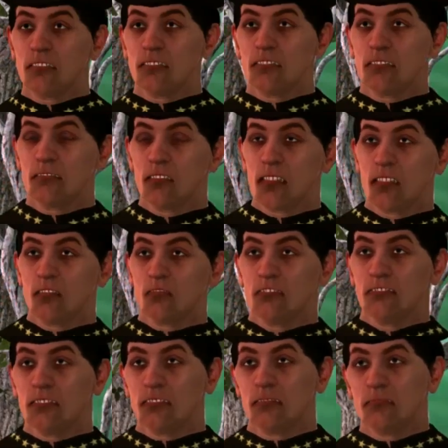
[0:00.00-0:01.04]
He's about the
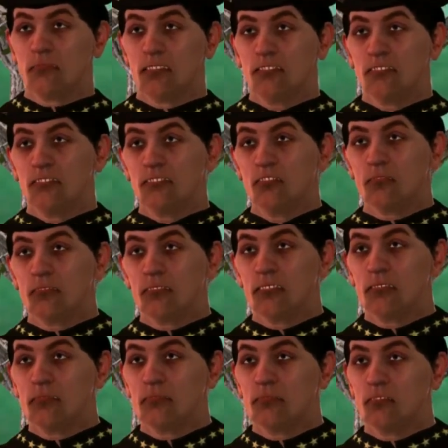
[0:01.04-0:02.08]
same height as the
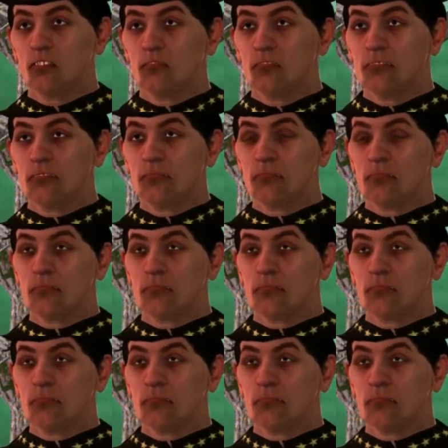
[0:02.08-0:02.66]
king, too.